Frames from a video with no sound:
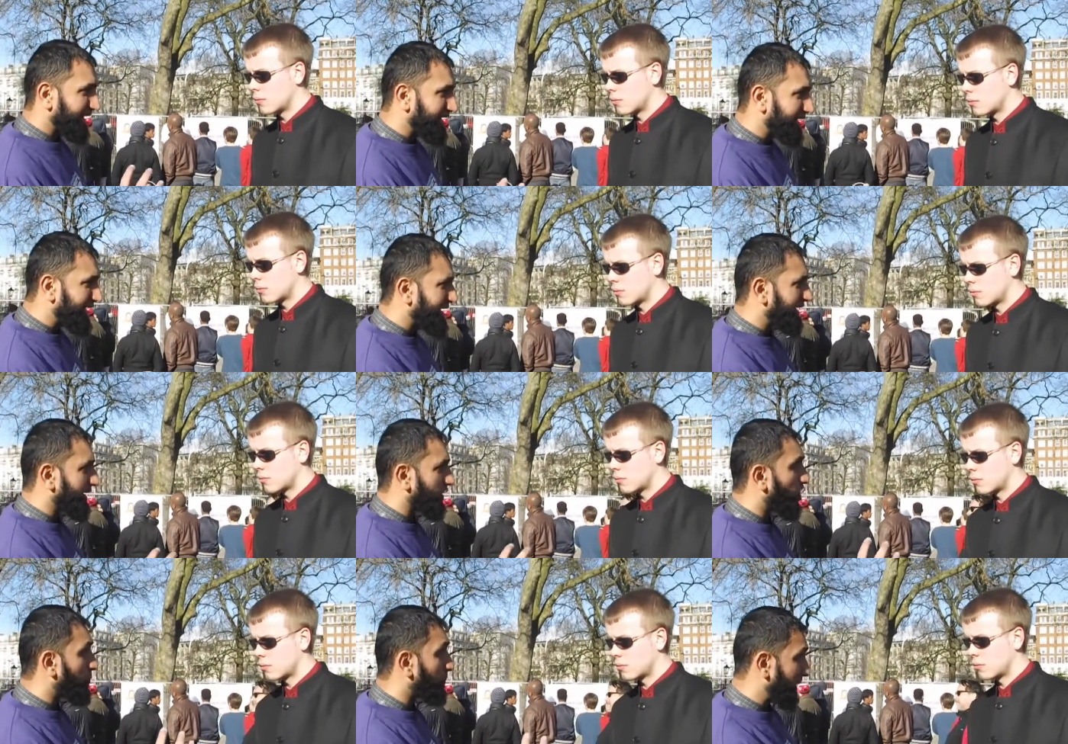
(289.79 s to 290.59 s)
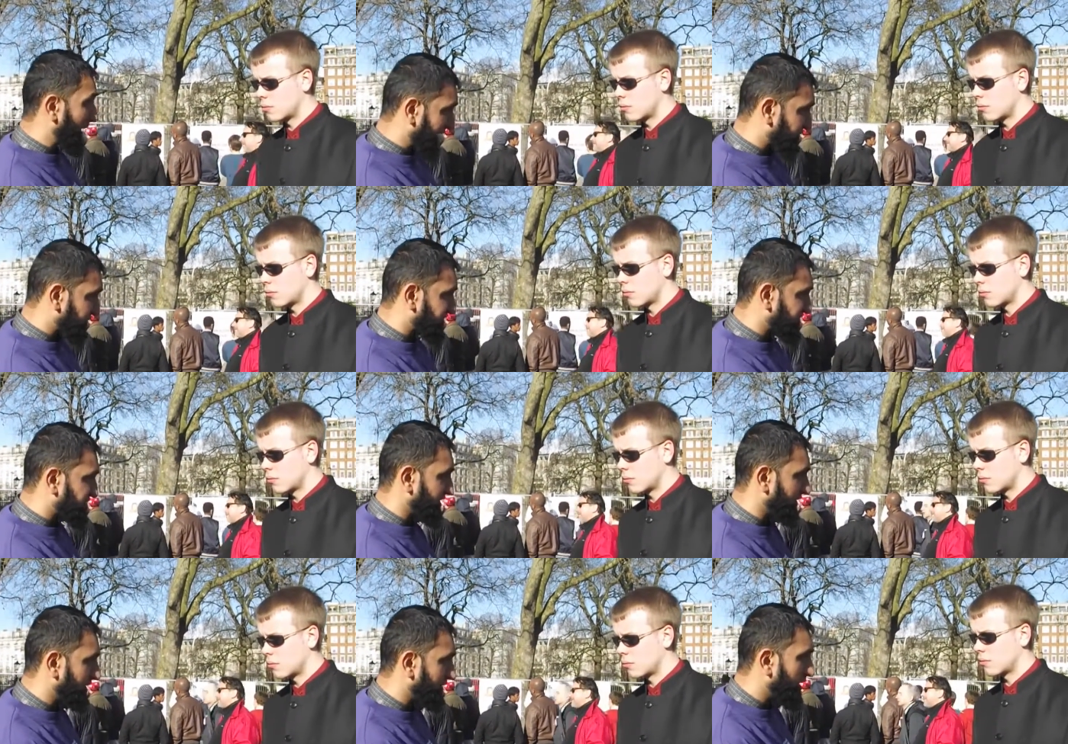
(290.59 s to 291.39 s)
Speaker 1: clear
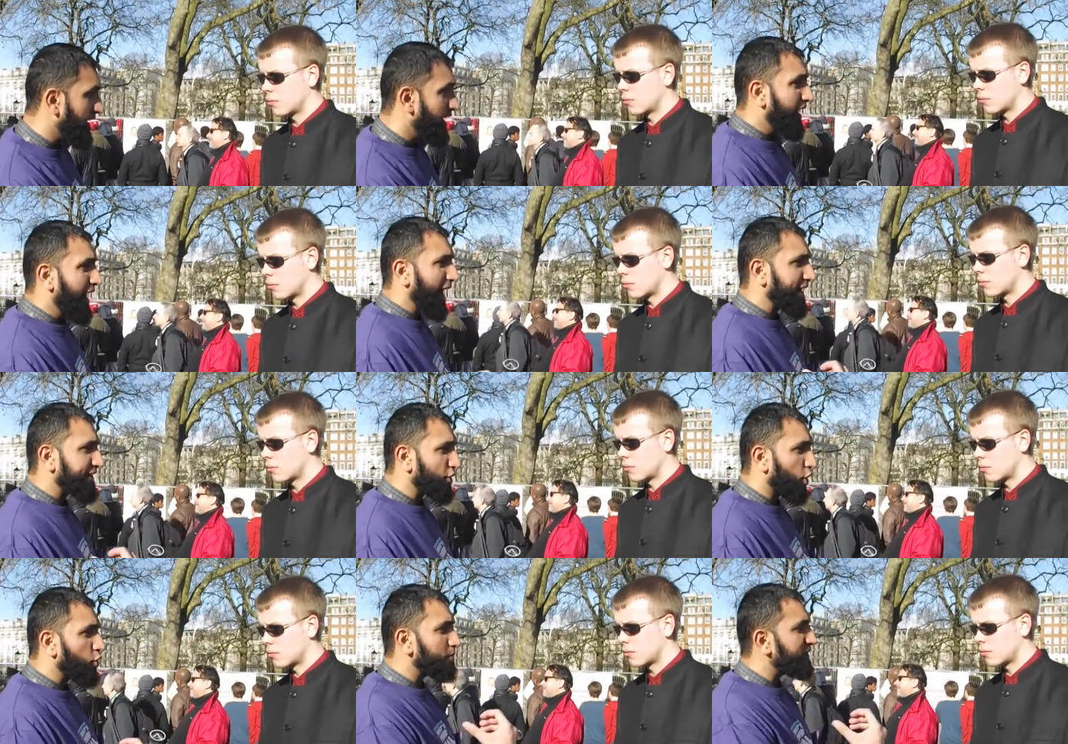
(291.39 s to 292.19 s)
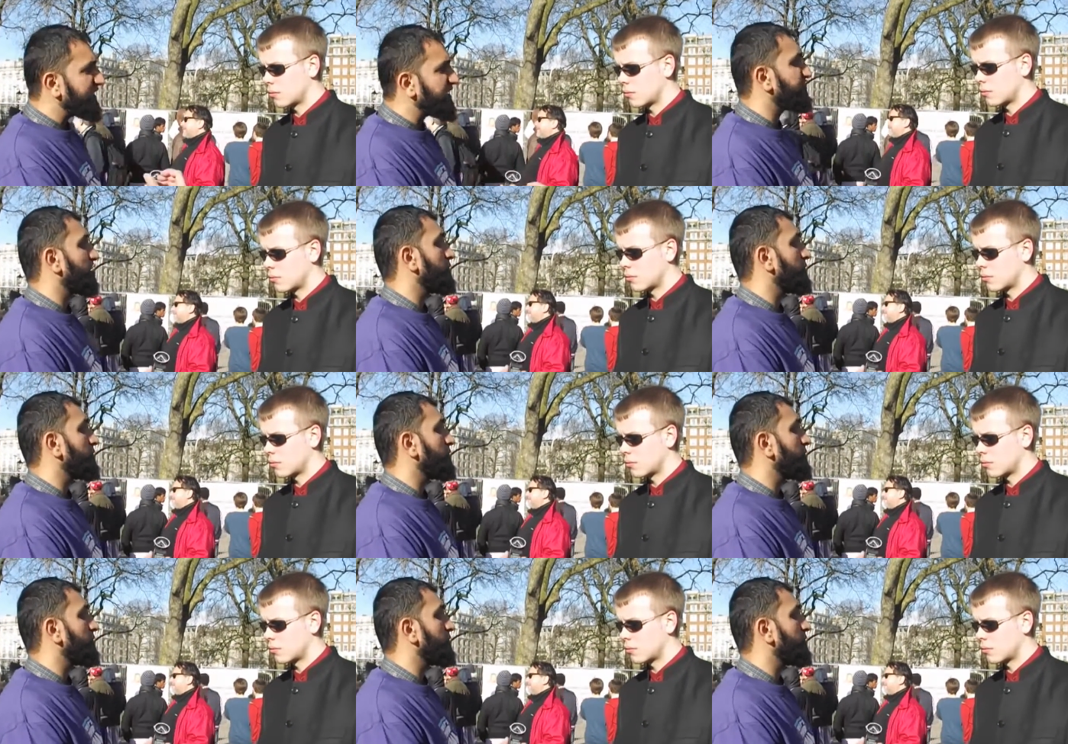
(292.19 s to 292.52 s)
complexity, I don't believe